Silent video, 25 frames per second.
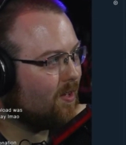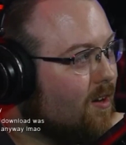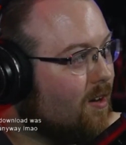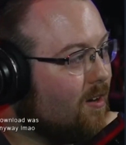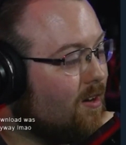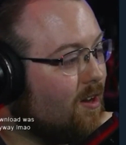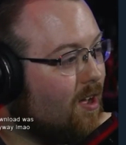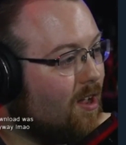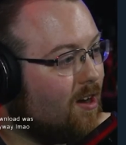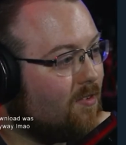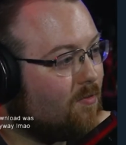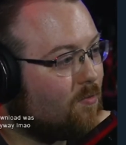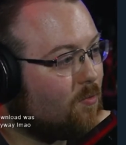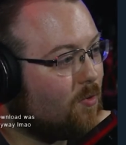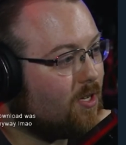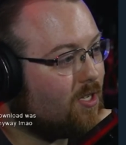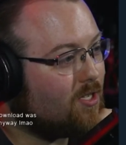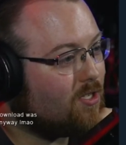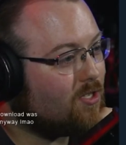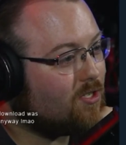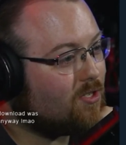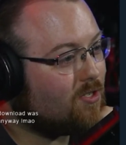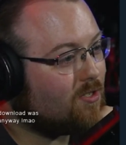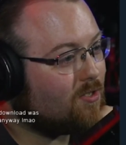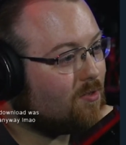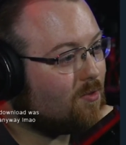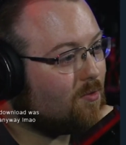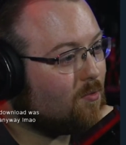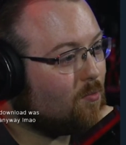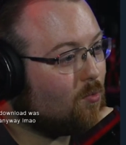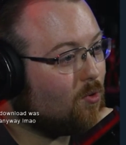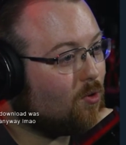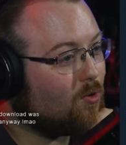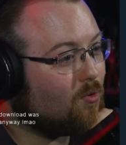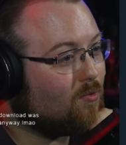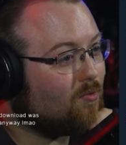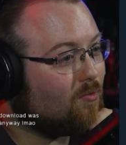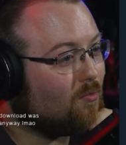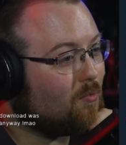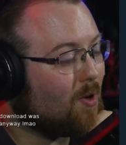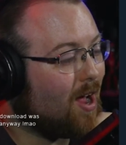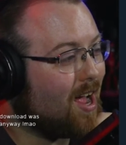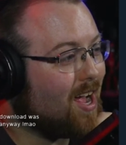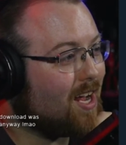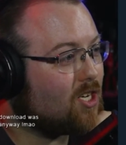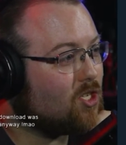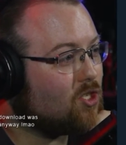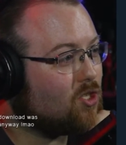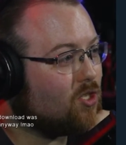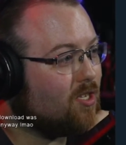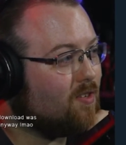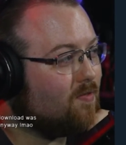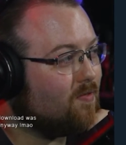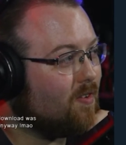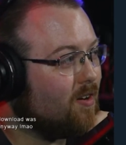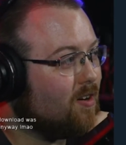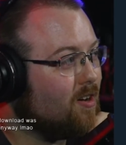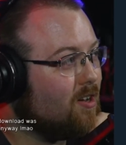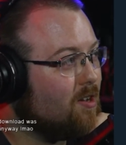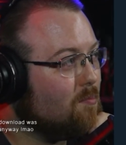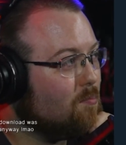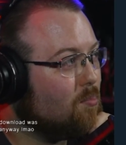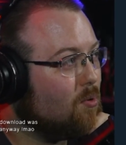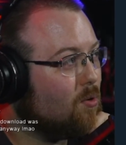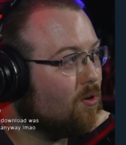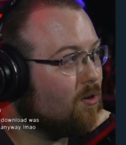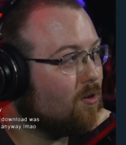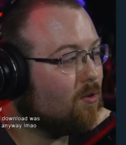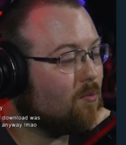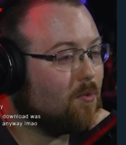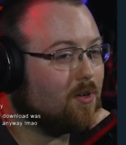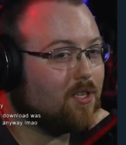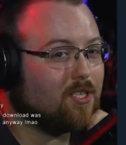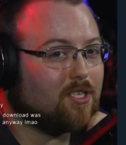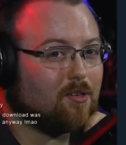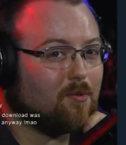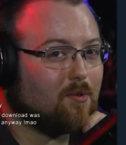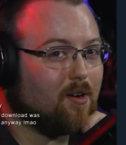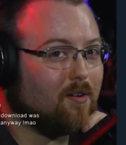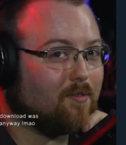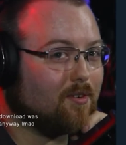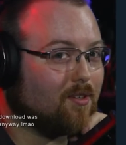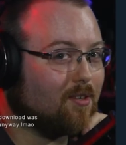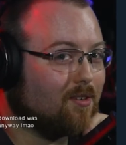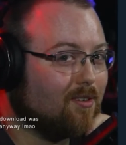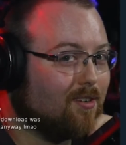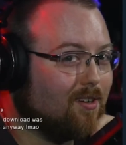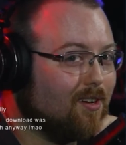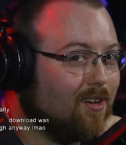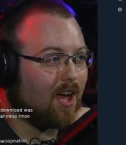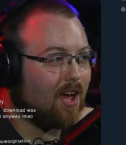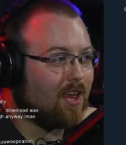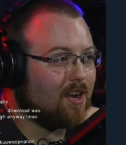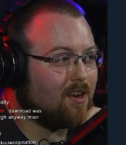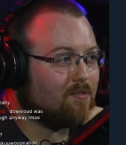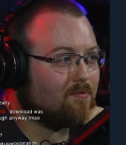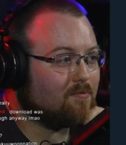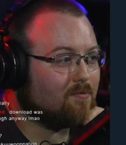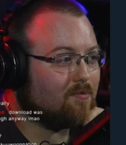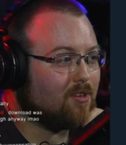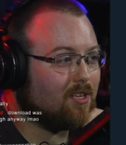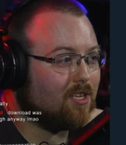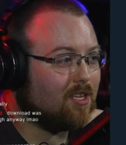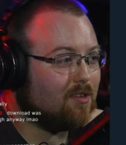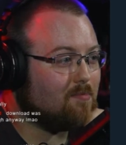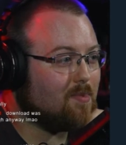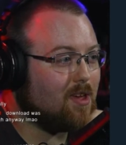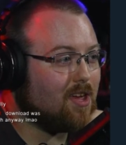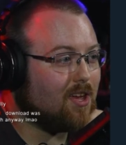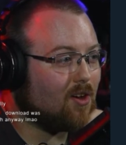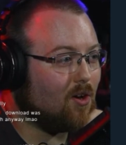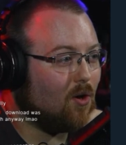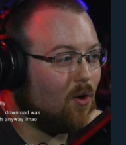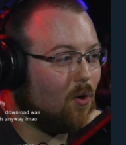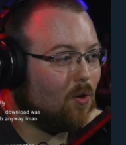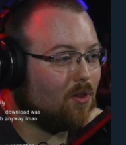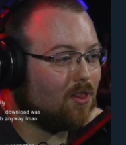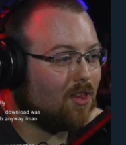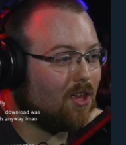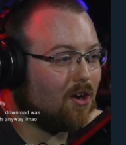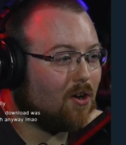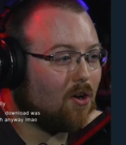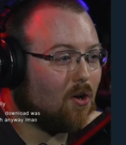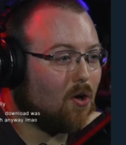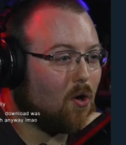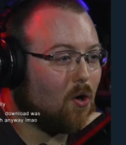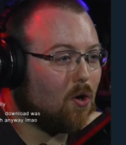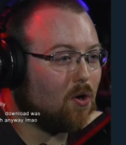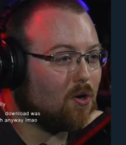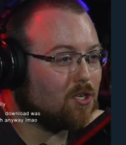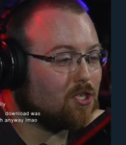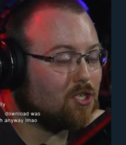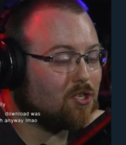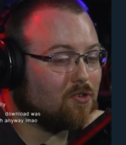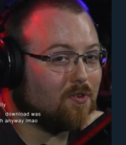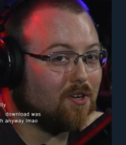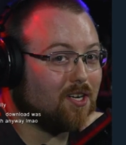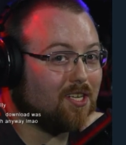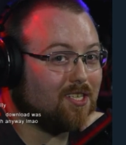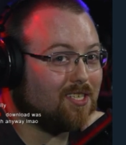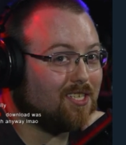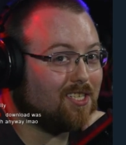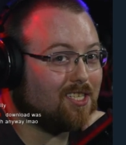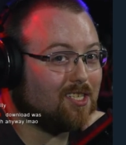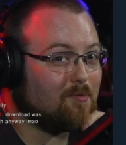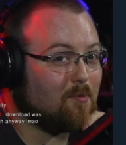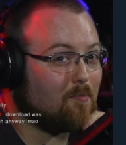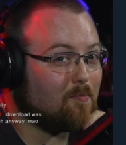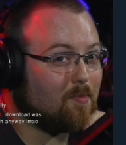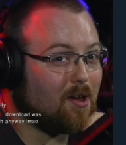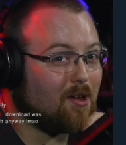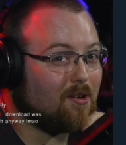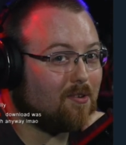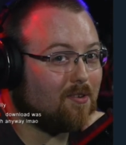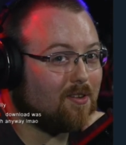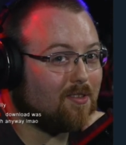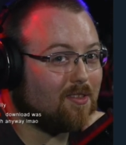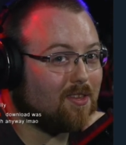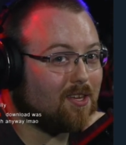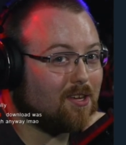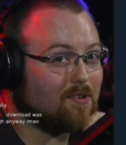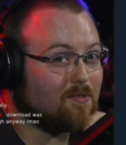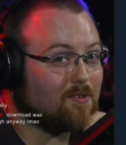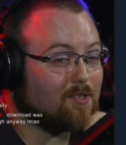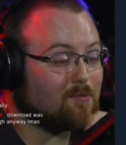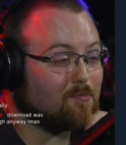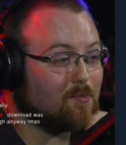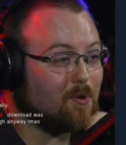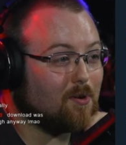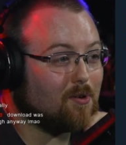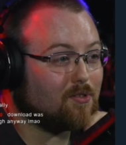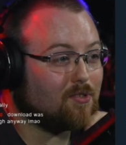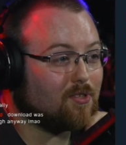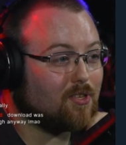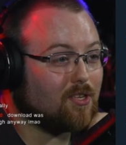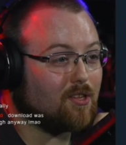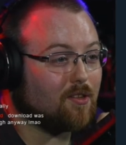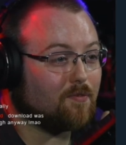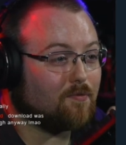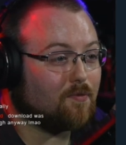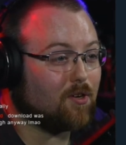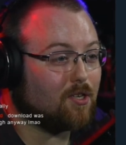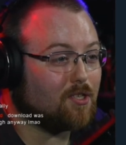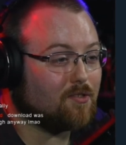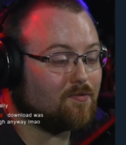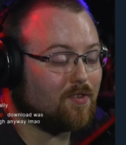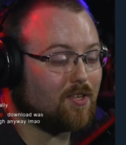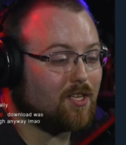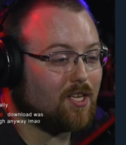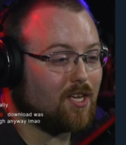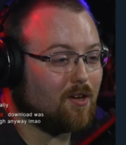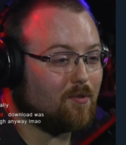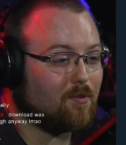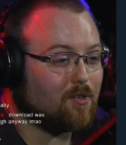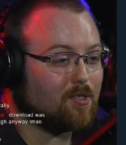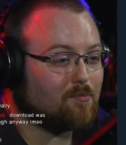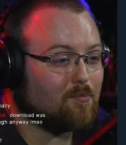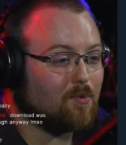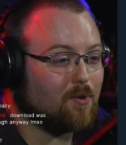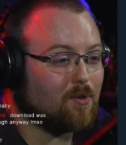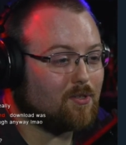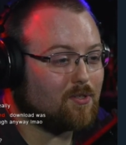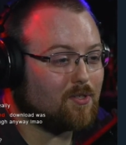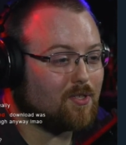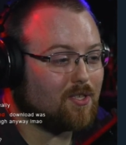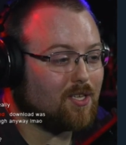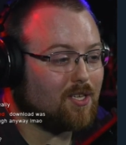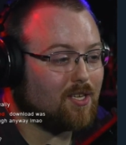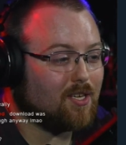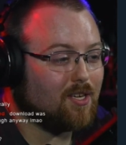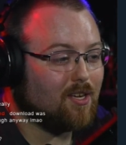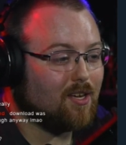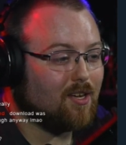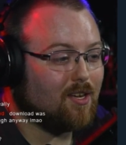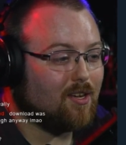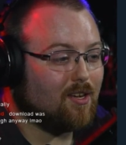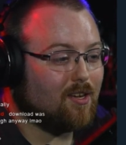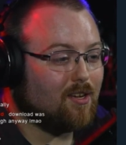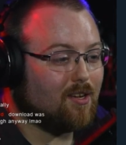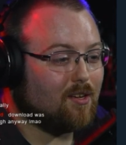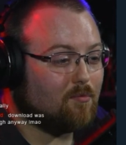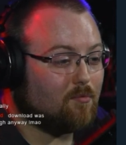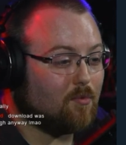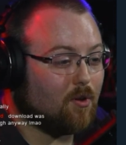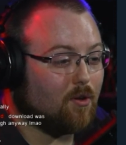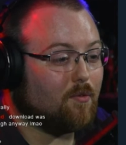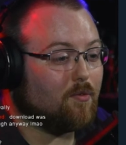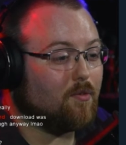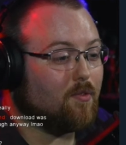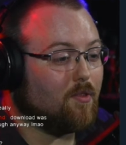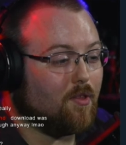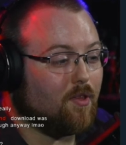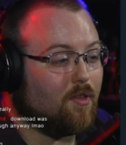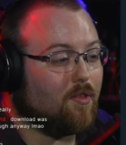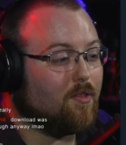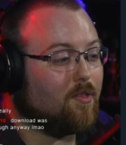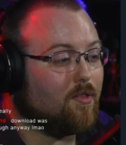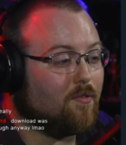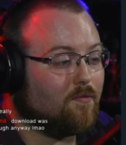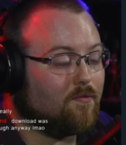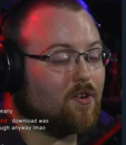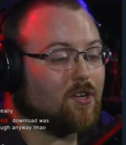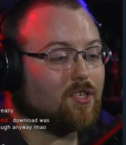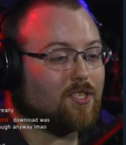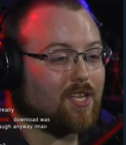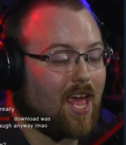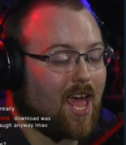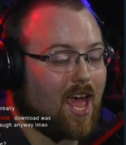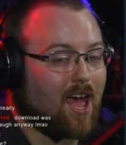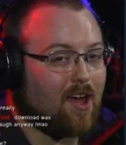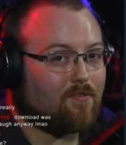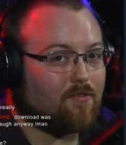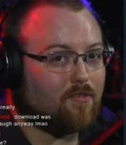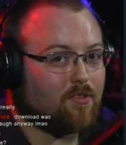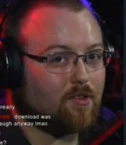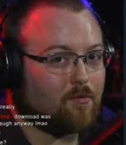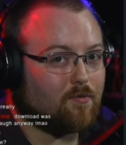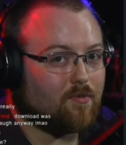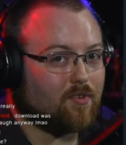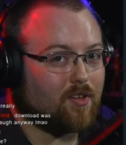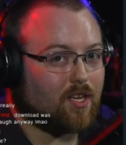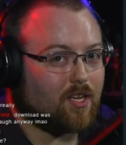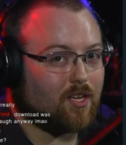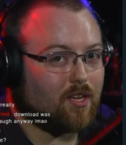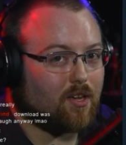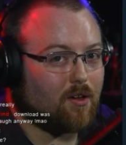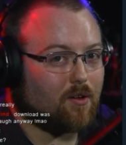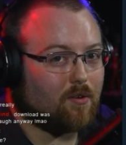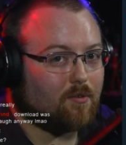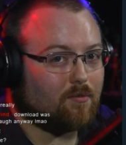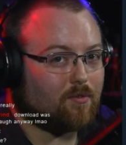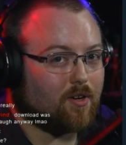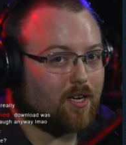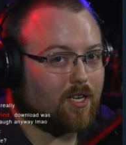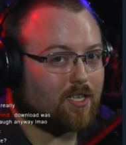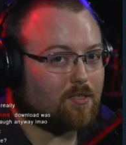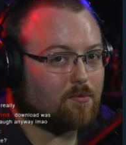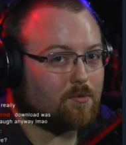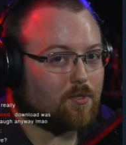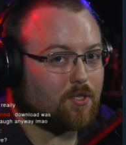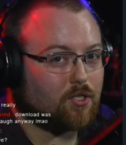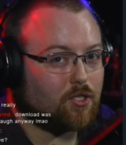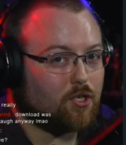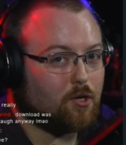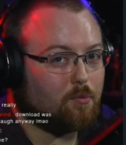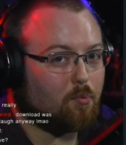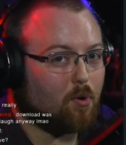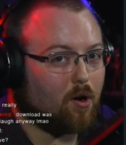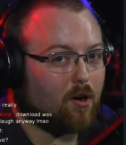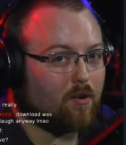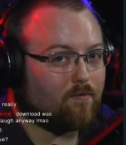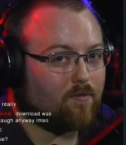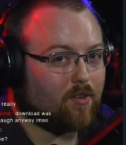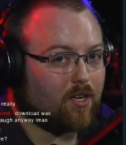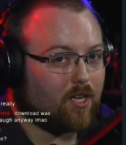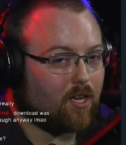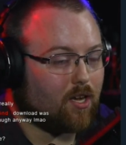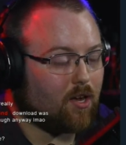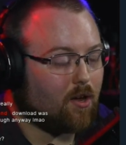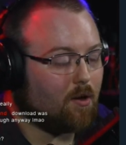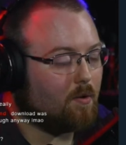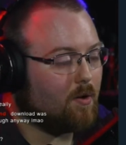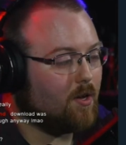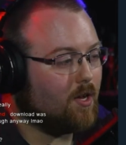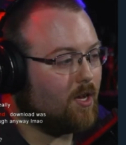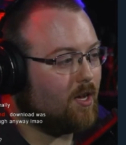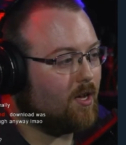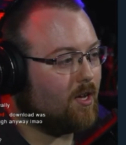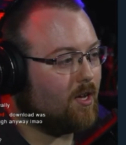None of which were actually very important whatsoever. I didn't really make a whole lot of harsh criticism about or anything. It was mostly, the first video was mostly, well, the first half of the video, right? Because it was a two-part video.